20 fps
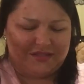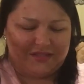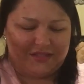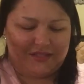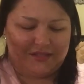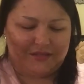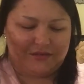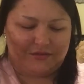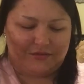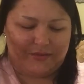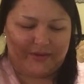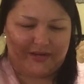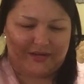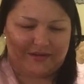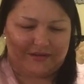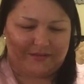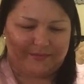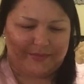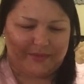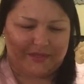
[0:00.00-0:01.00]
they look
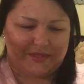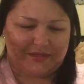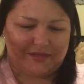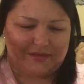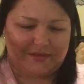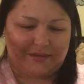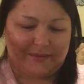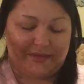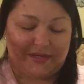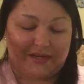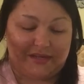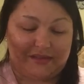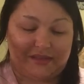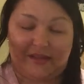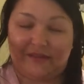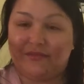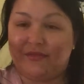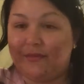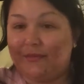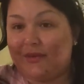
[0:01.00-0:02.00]
weird. But I mean, I
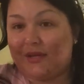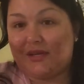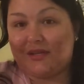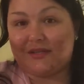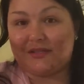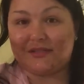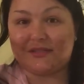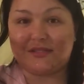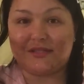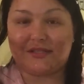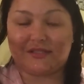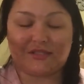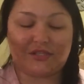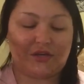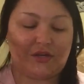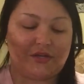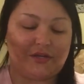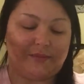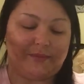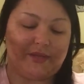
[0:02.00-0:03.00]
love them because it's
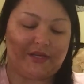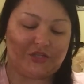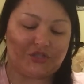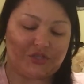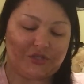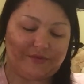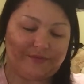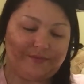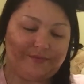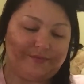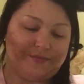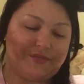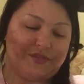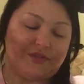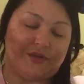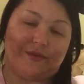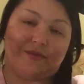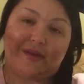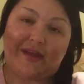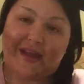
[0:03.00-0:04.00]
Haunted Mansion.
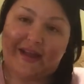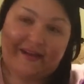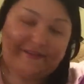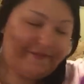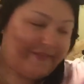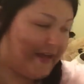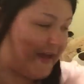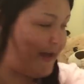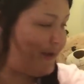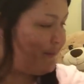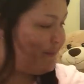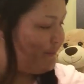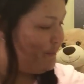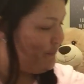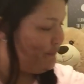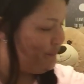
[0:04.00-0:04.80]
So I have that.